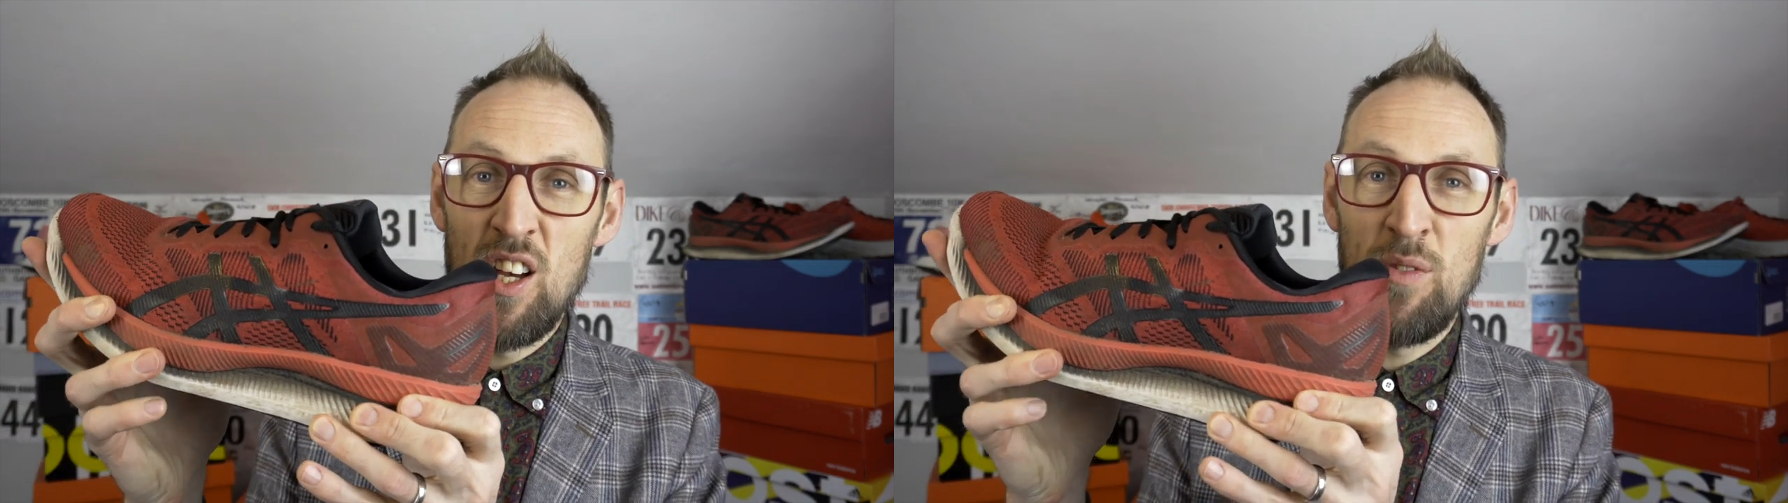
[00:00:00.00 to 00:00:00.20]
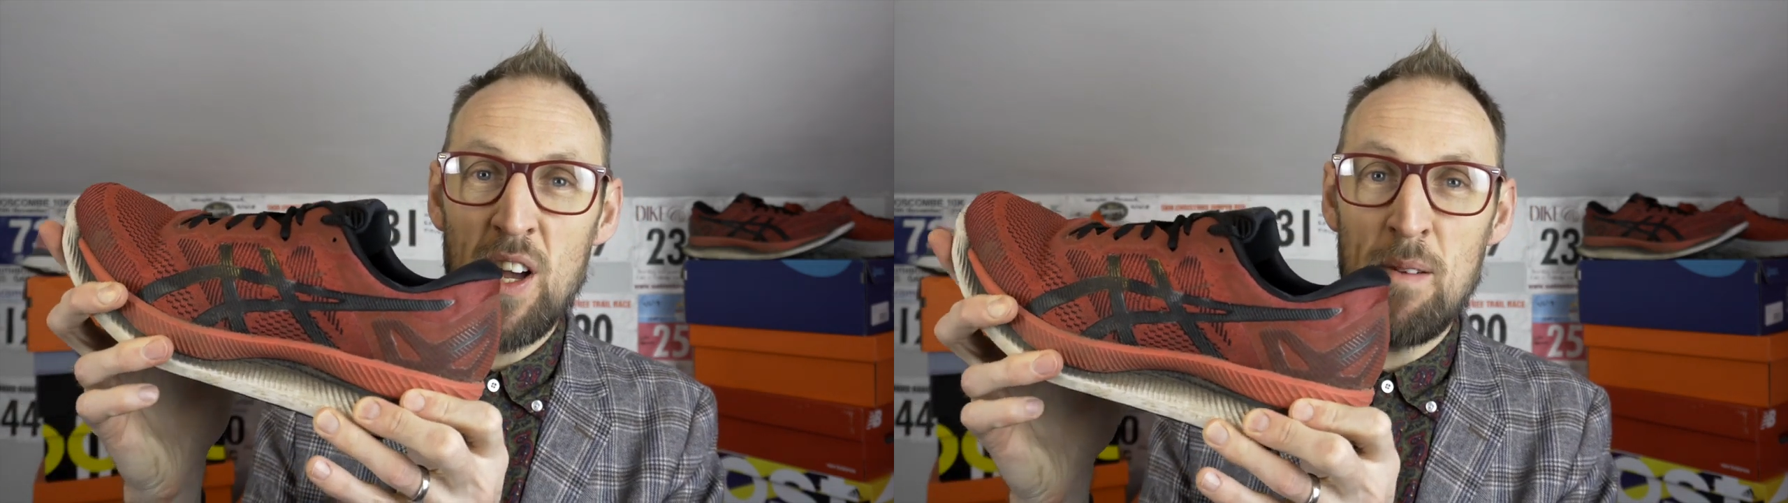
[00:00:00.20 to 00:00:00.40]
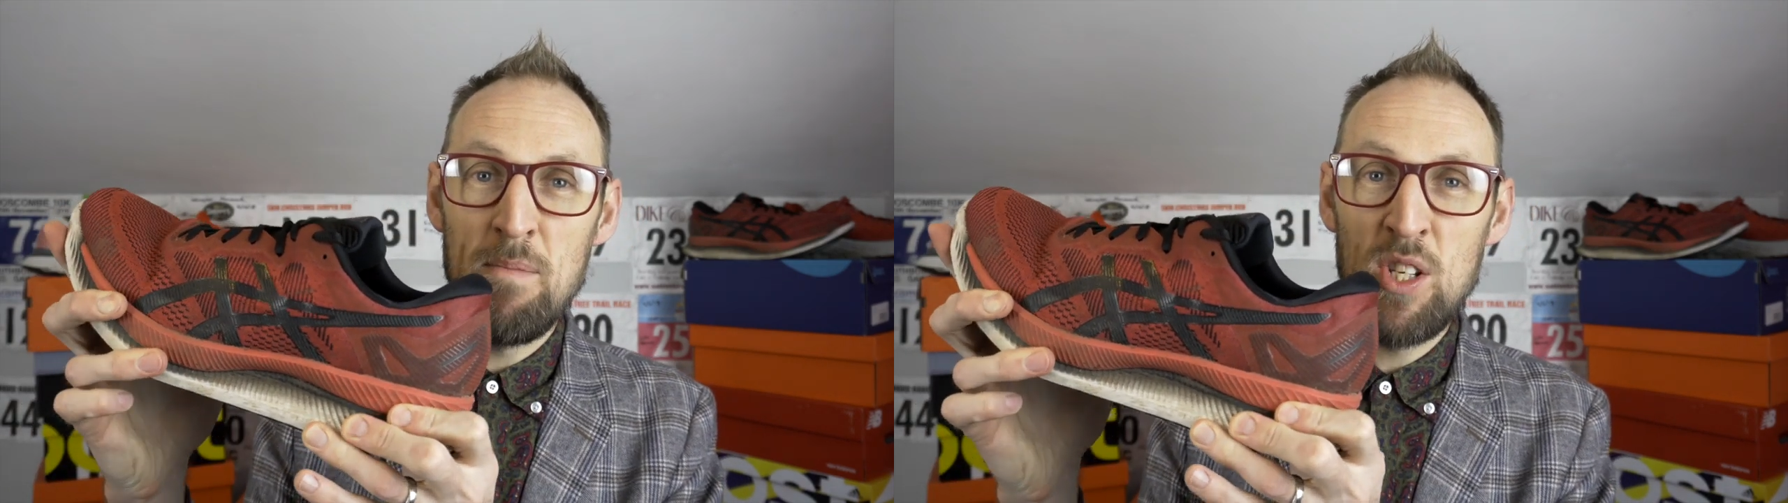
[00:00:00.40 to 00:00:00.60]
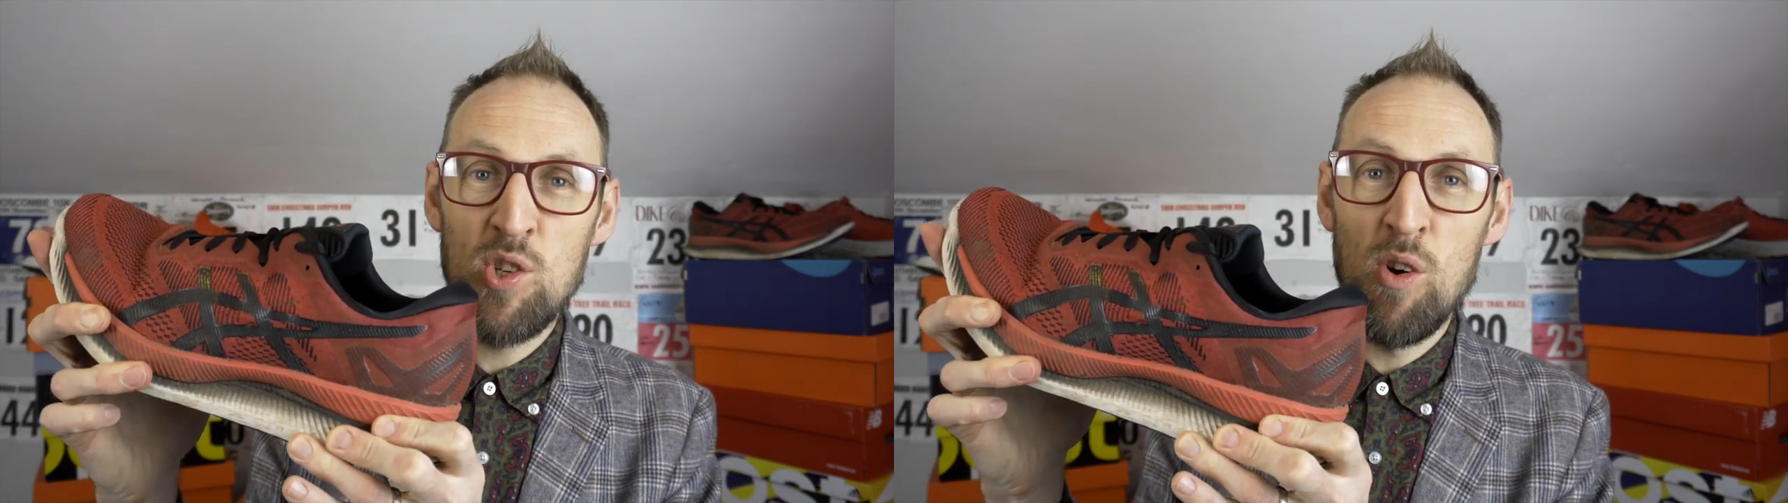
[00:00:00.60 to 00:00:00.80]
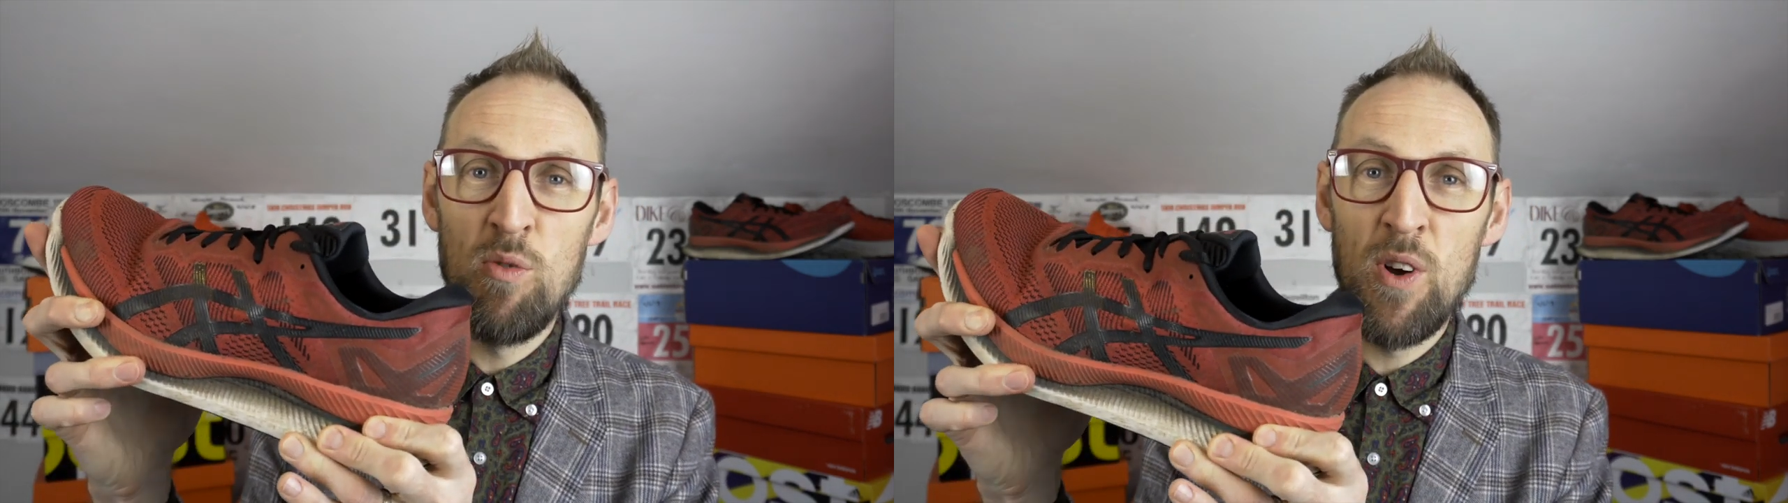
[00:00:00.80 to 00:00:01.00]
of that
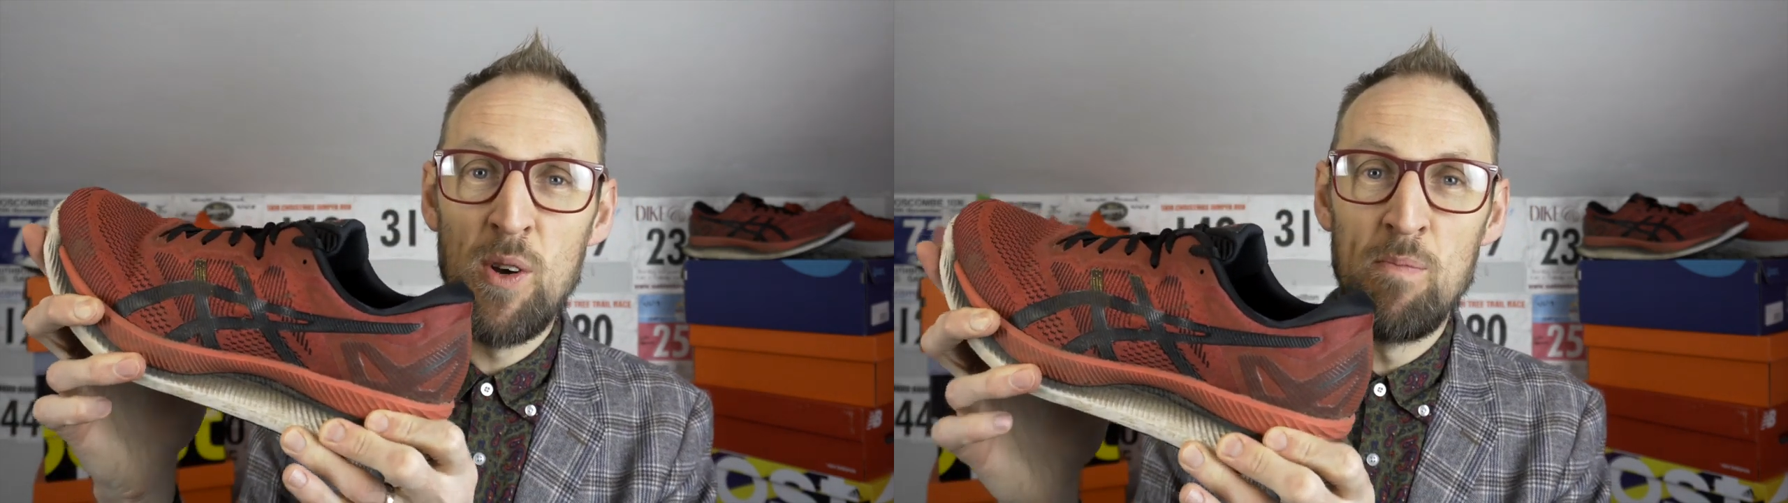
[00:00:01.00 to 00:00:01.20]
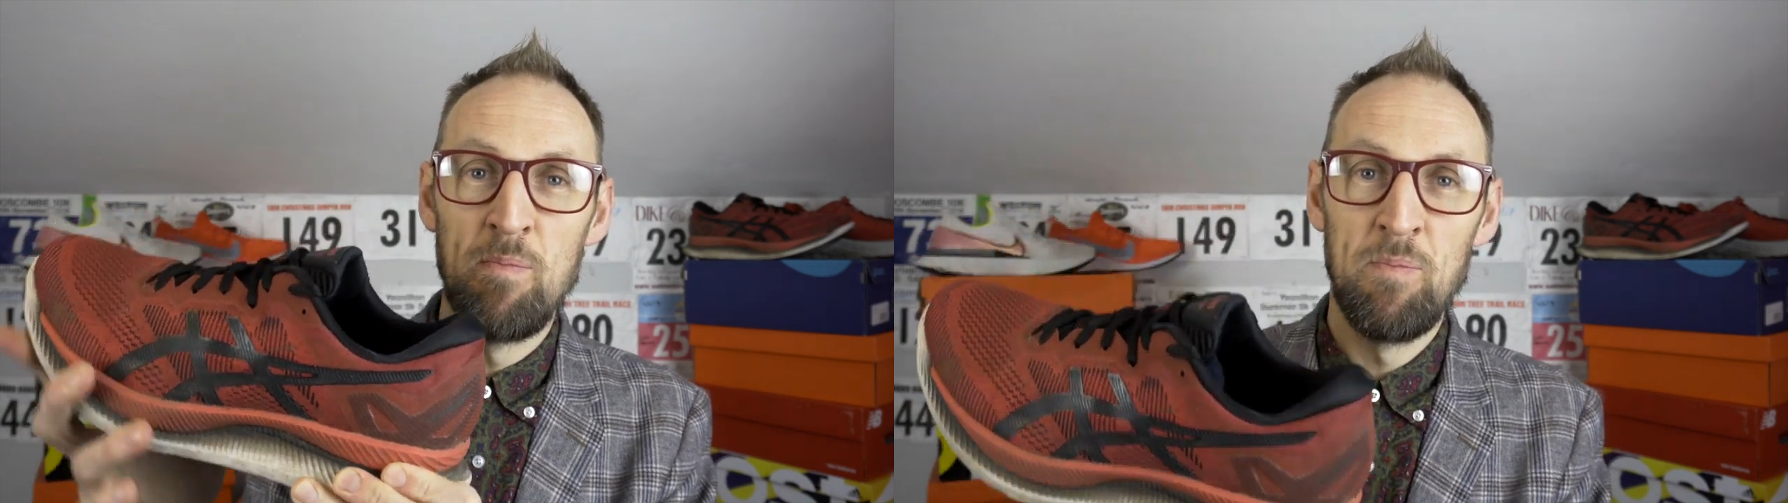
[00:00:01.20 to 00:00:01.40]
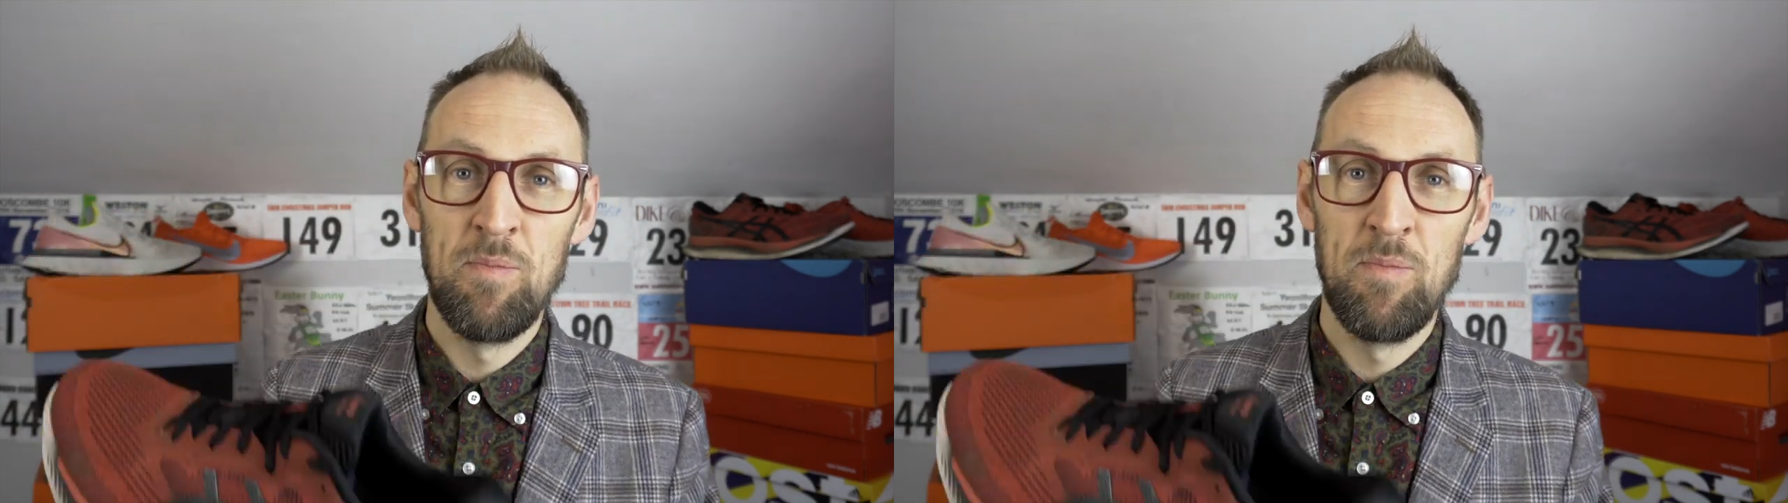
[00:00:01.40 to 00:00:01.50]
midsole foam.